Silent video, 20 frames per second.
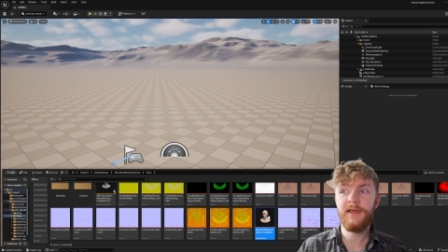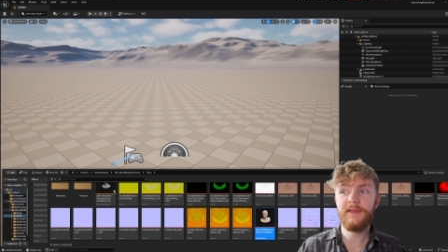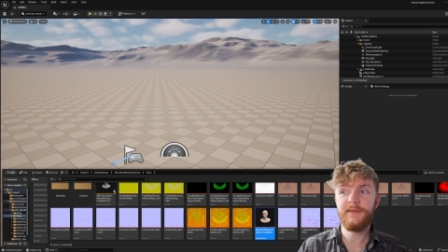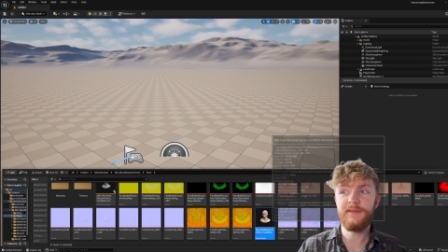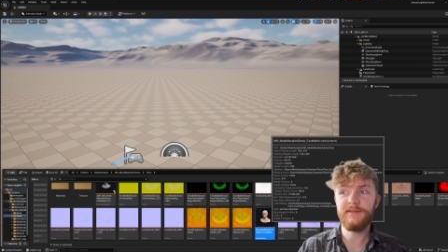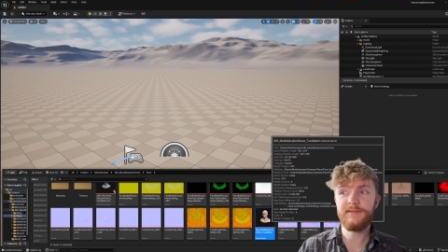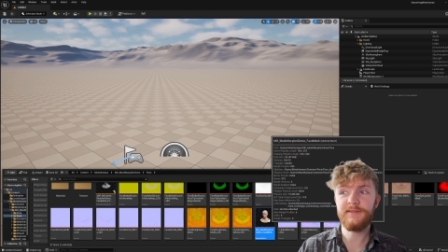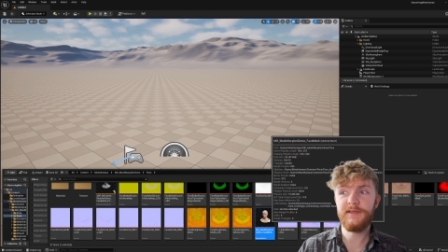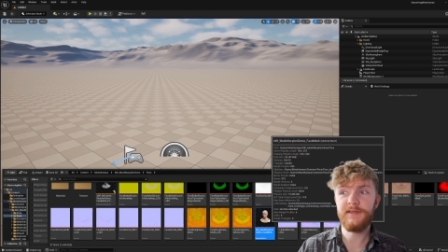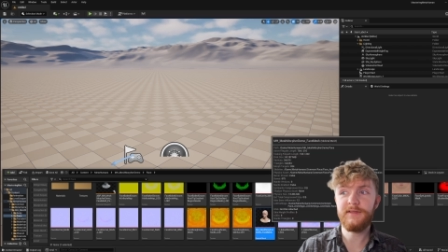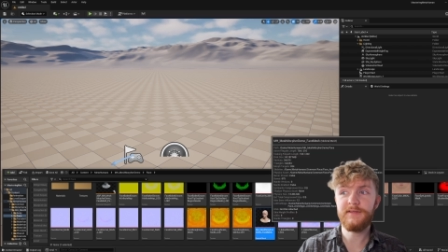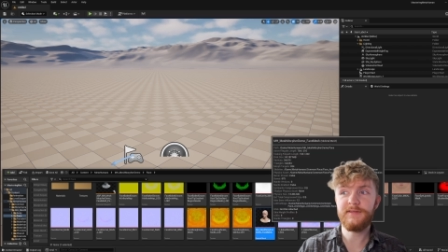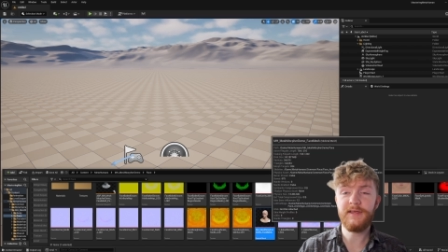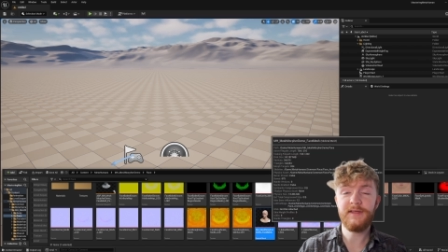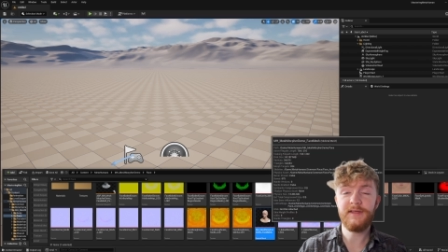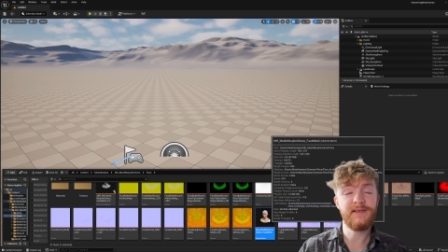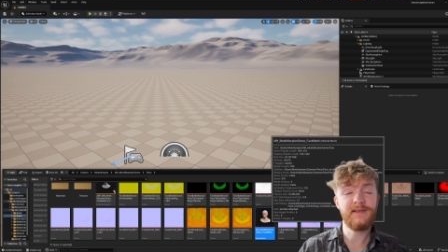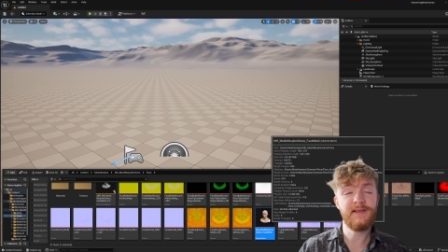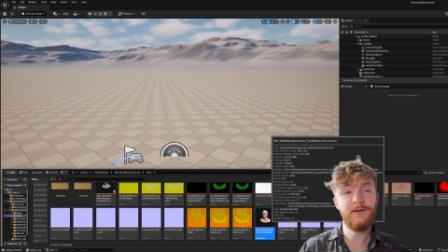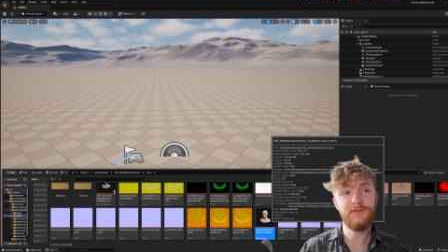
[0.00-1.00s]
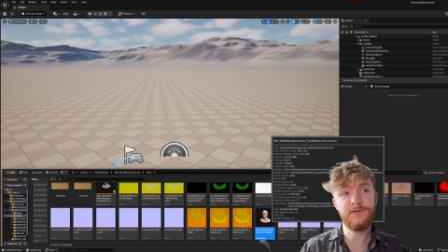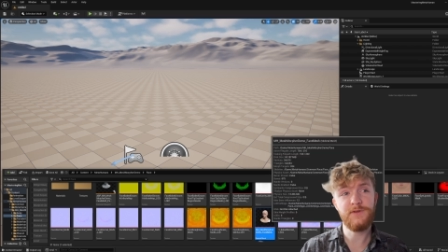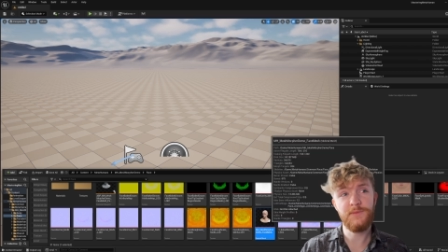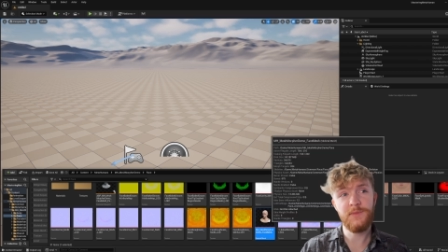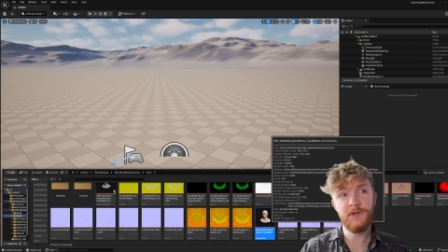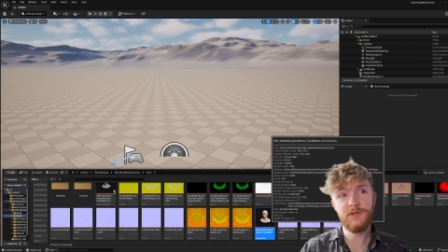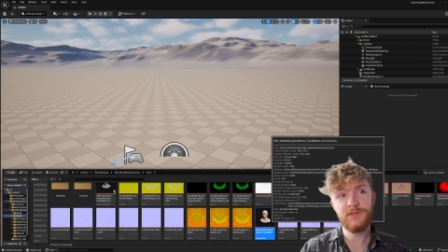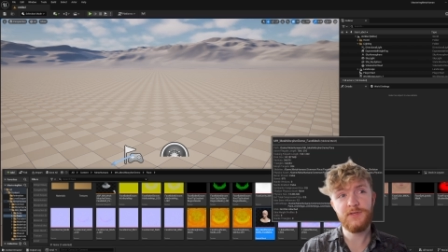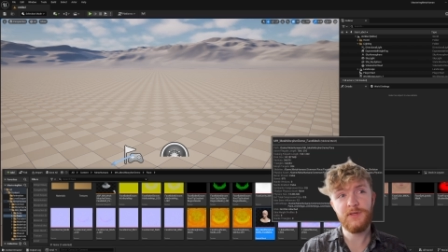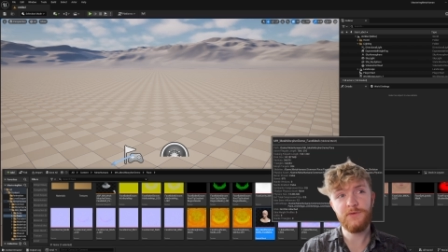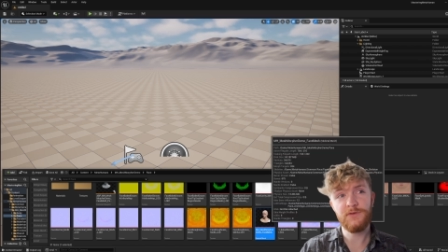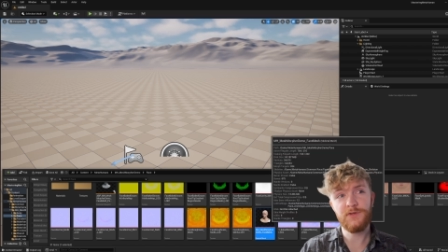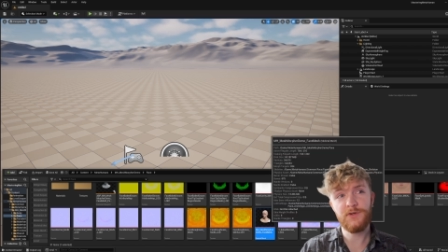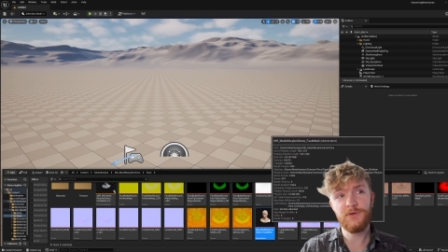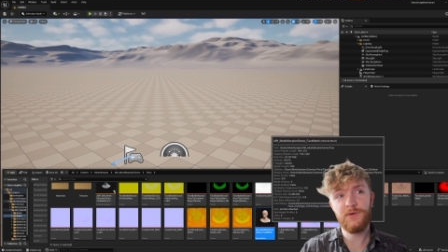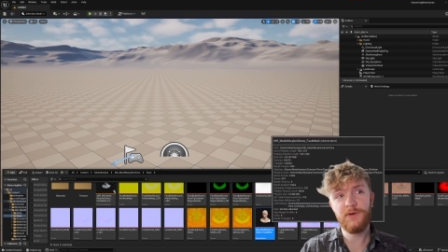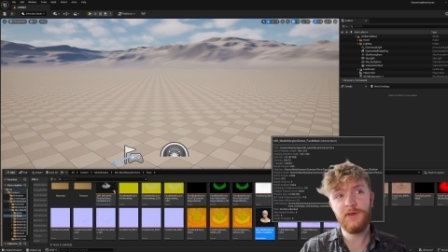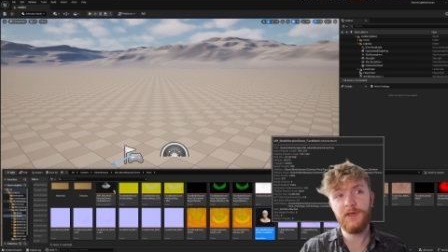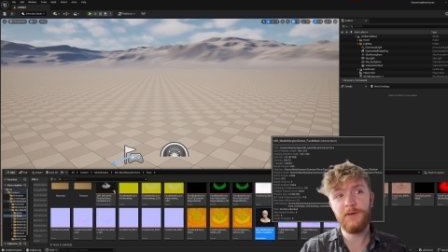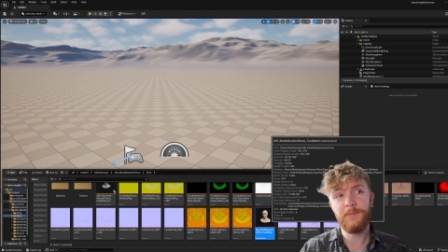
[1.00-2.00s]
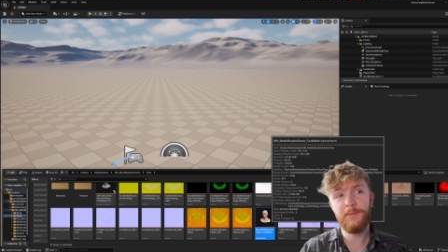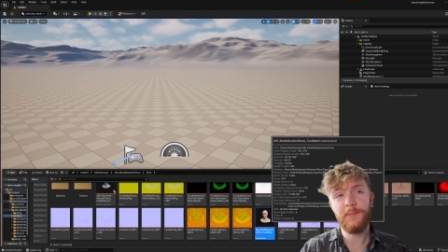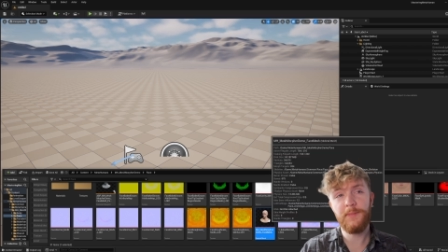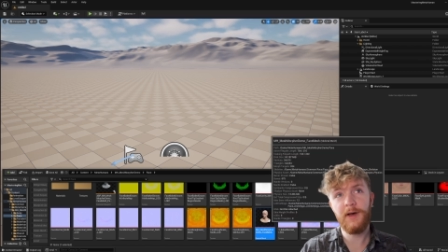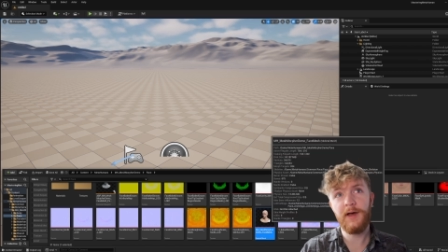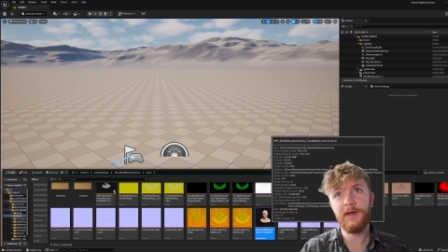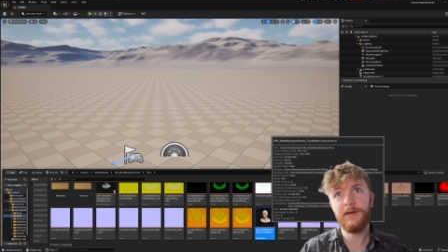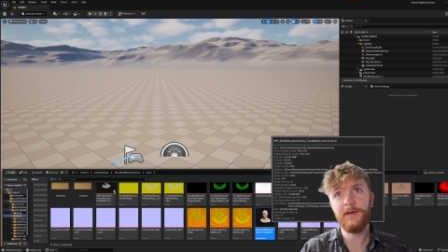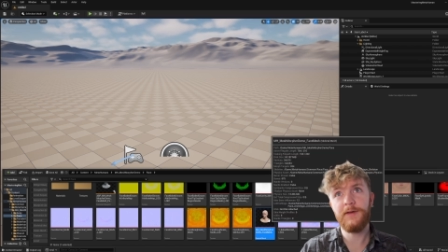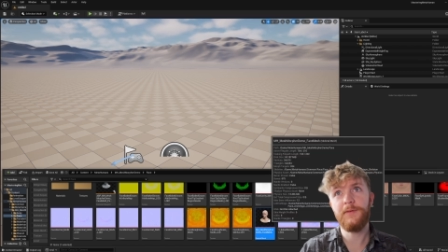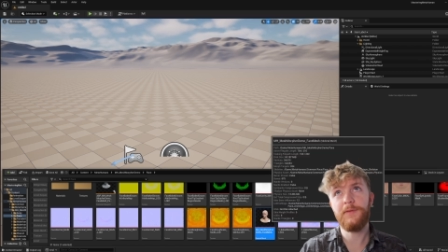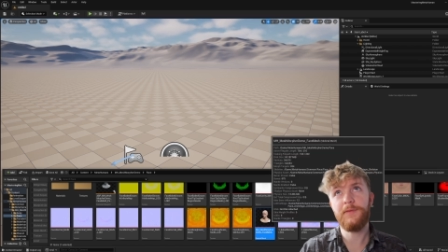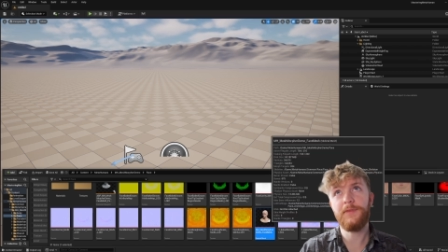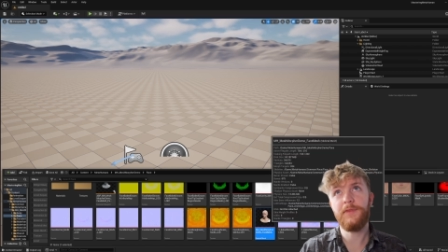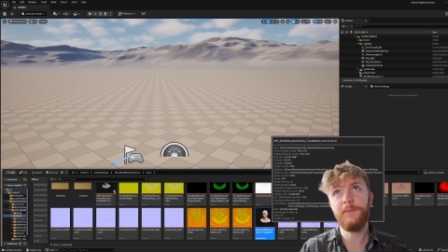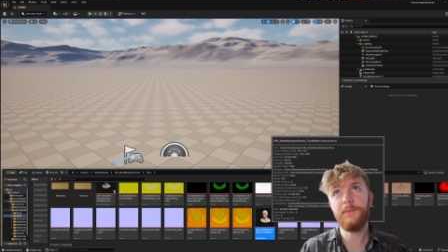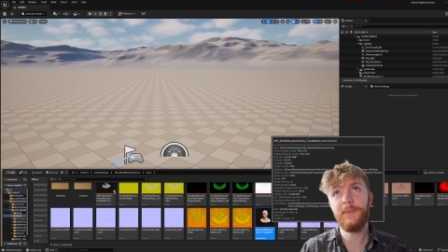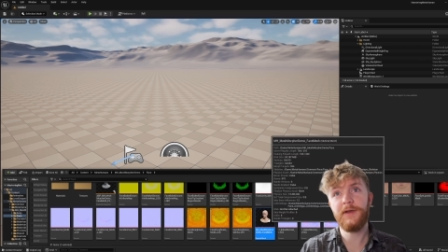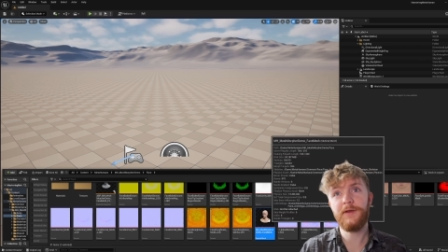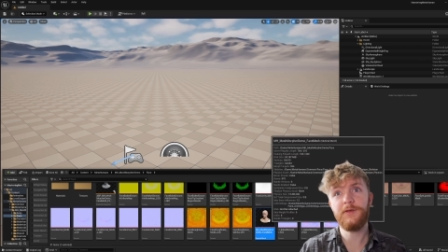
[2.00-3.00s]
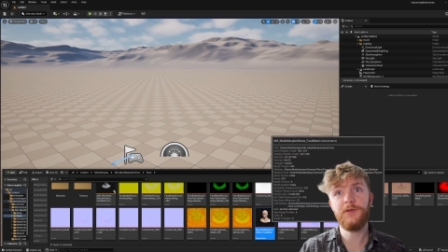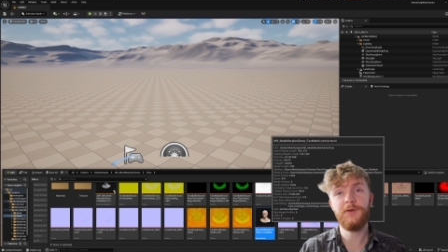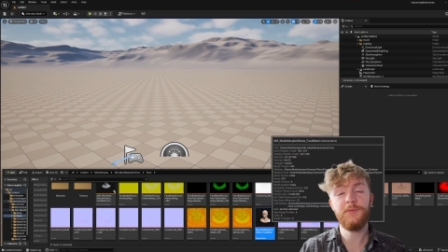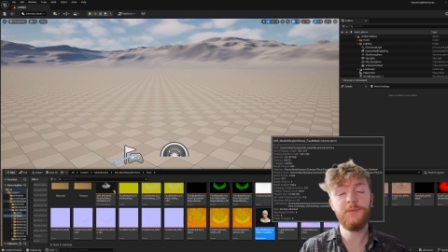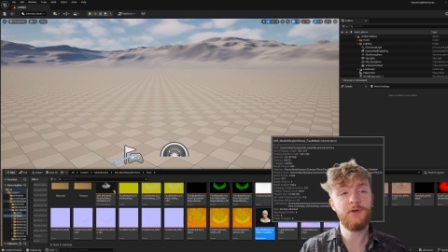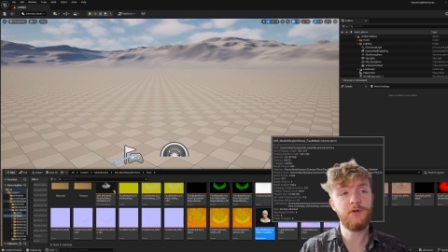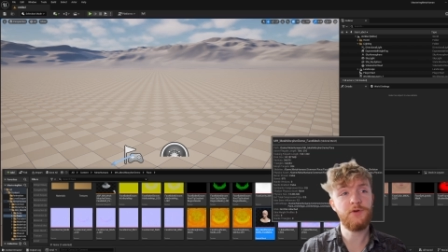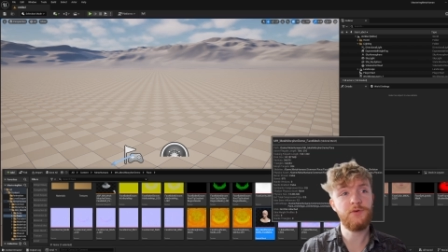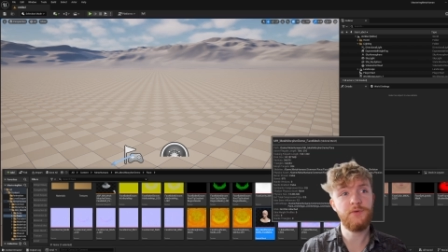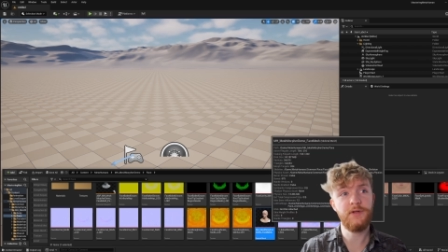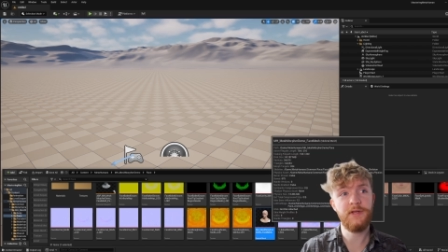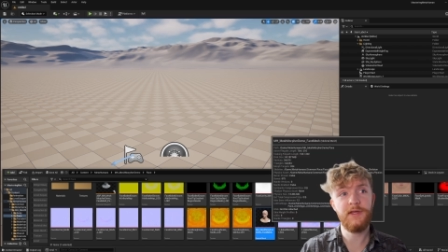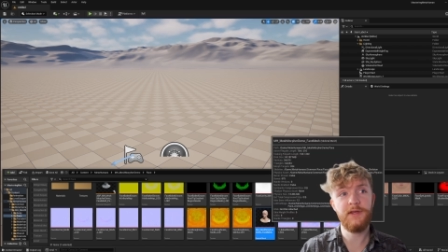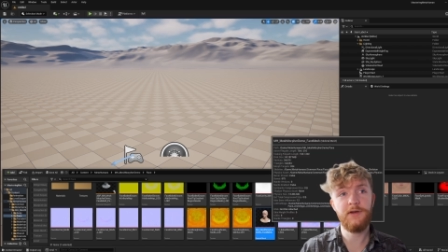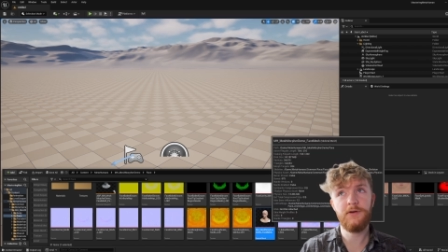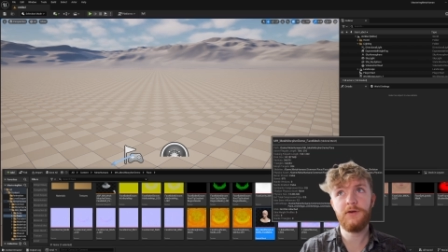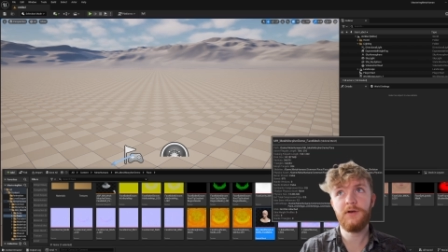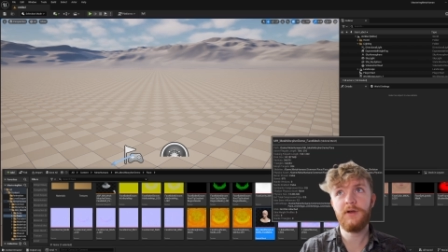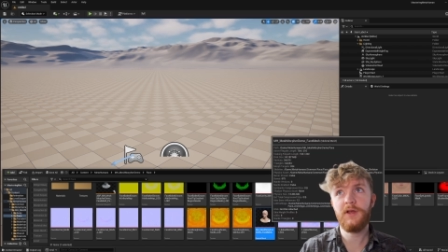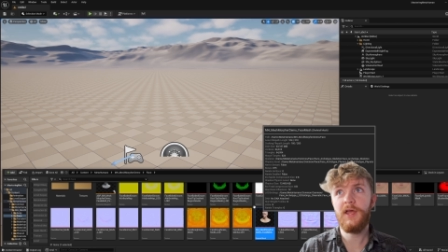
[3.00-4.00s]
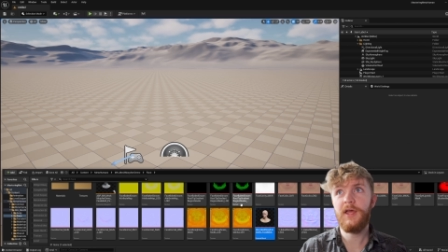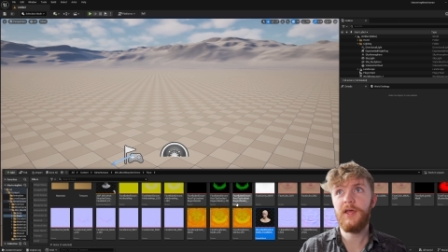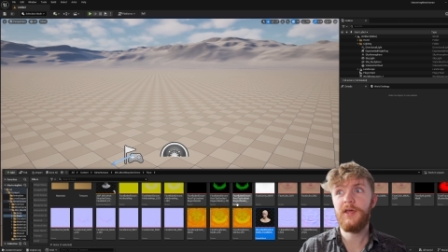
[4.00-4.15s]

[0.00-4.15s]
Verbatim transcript: This is a skeletal mesh that was created by the MetaHuman creator.